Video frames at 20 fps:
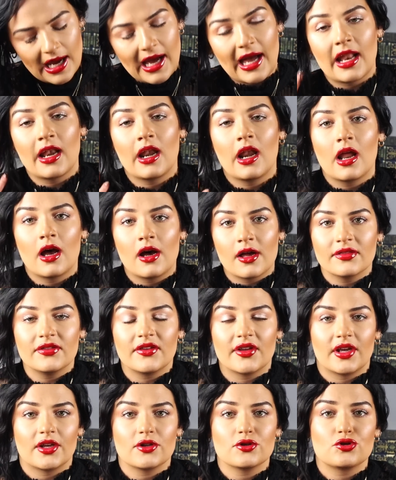
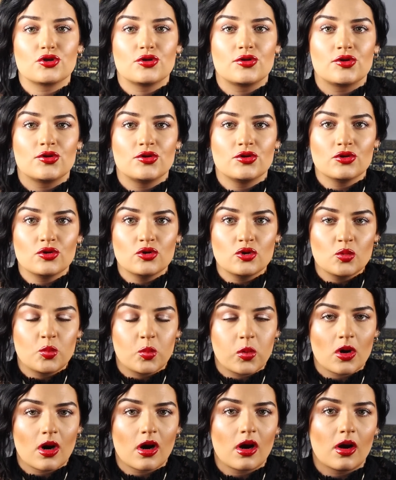Another
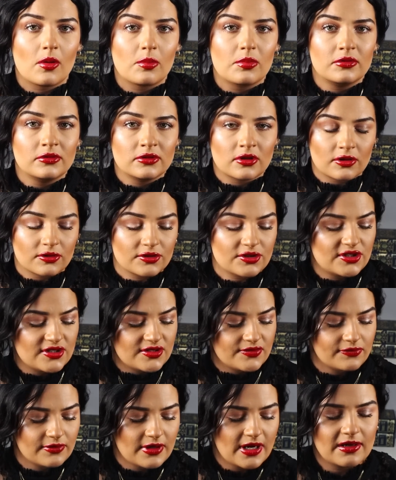super
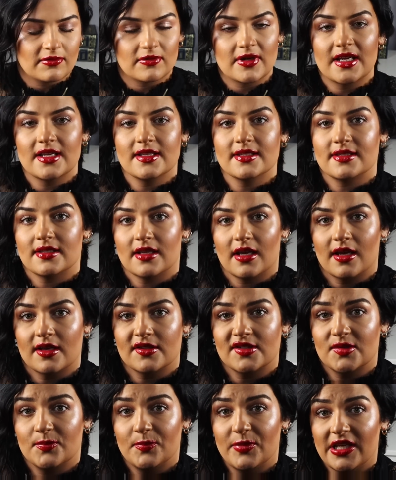obnoxious fragrance,
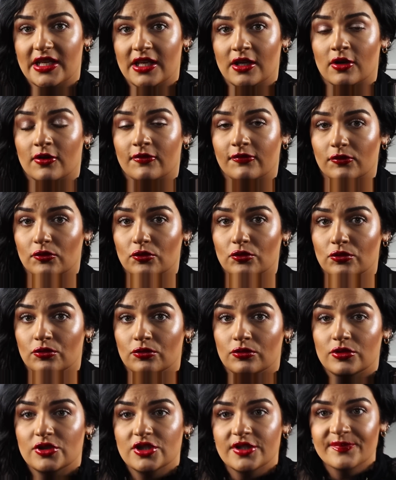speaking of
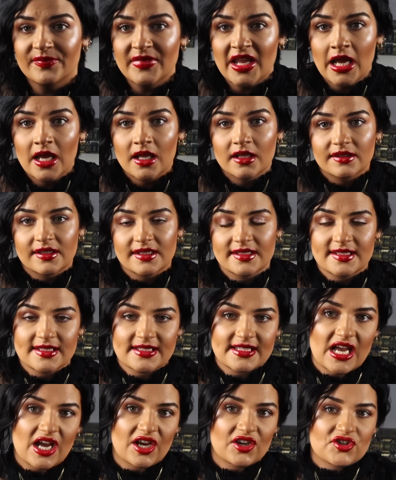oud, this
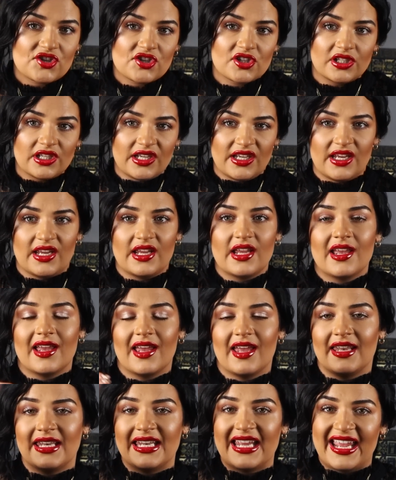is actually
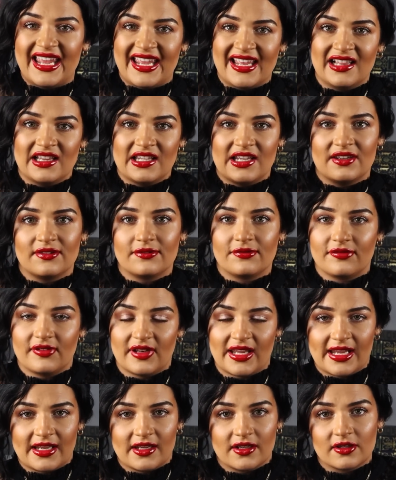an Alien
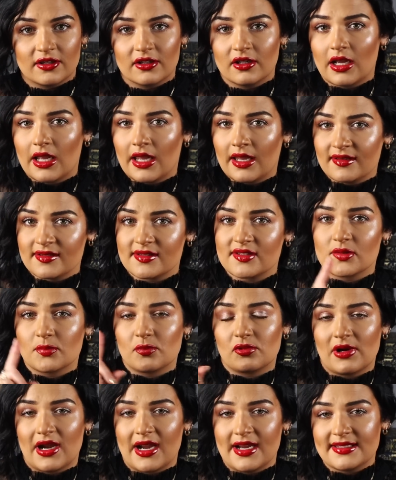flanker, and
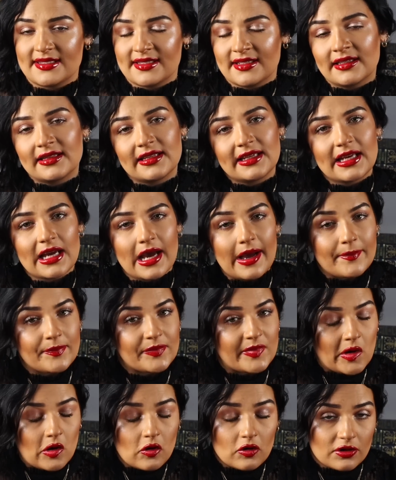surprisingly
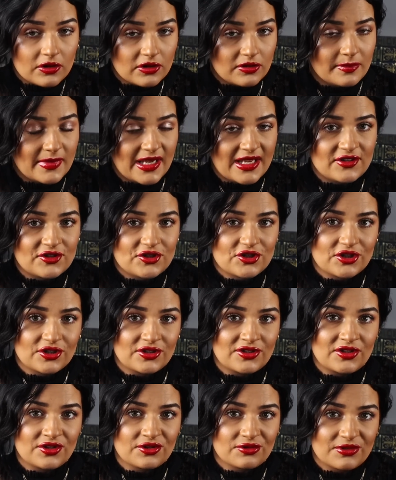I'm not going to
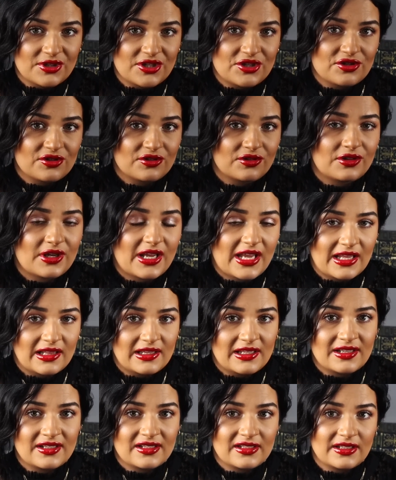mention the original
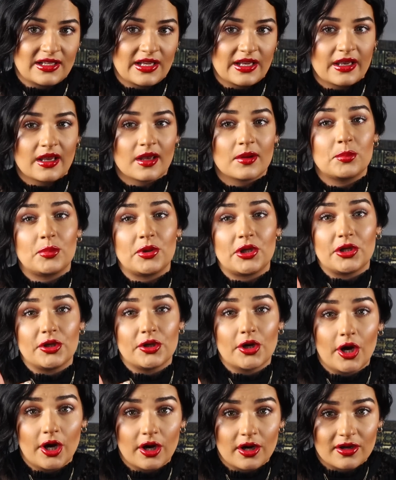Alien in here
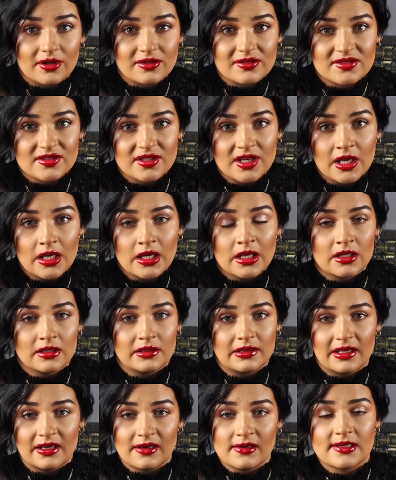because
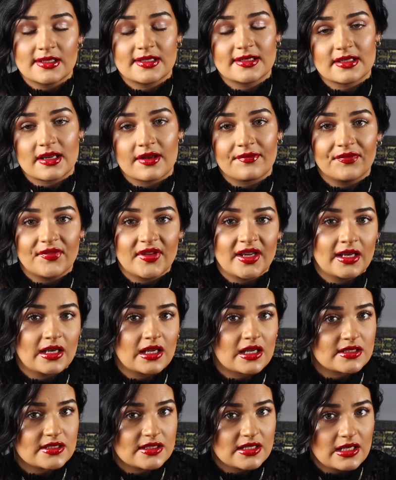there is something
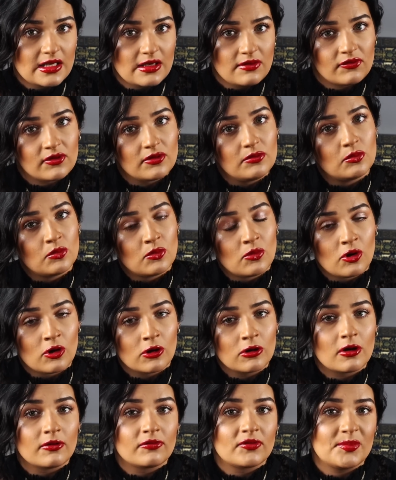that's even
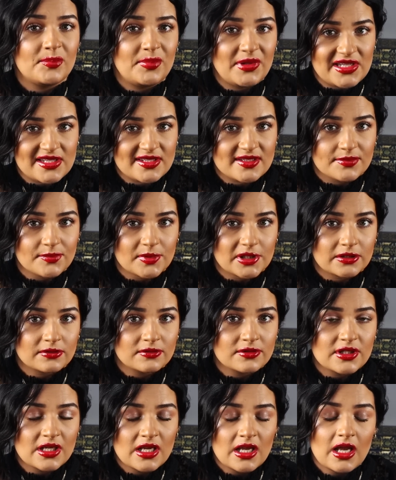more of a beast
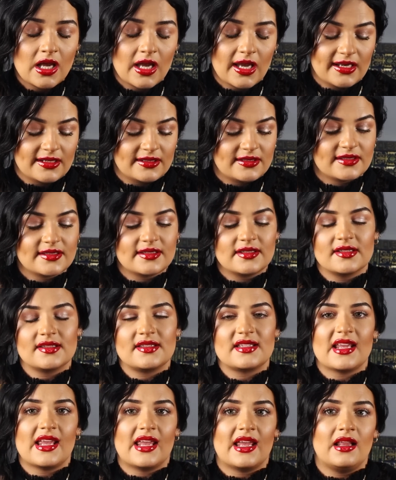mode, and this
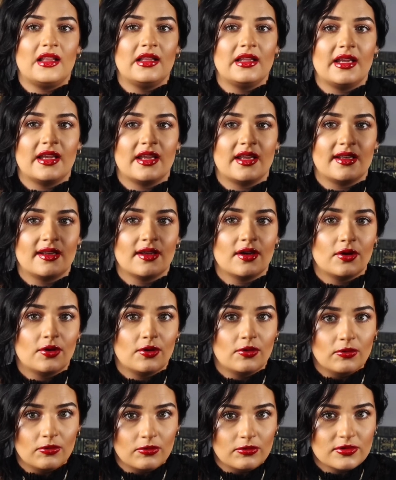is Alien
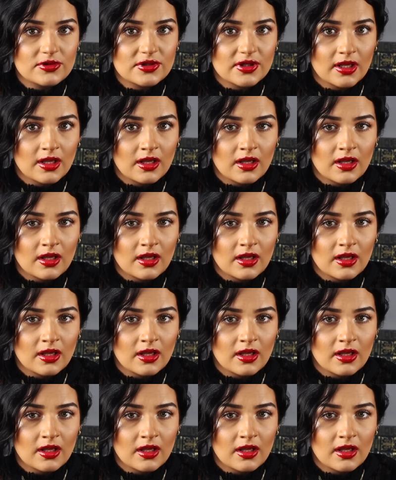Oud.